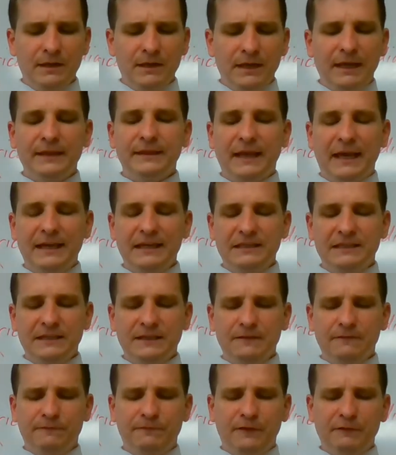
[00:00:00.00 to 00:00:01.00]
In the
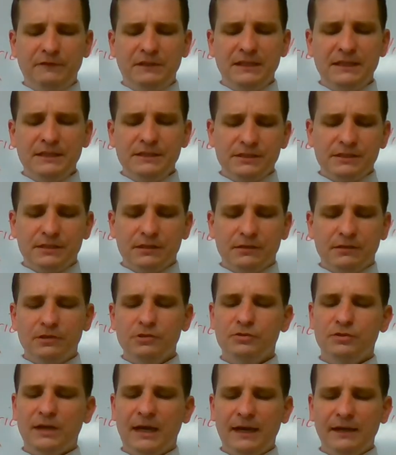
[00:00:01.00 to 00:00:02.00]
1850s, the
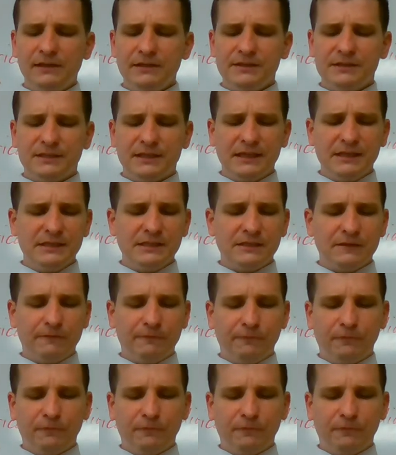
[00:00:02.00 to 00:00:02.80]
United States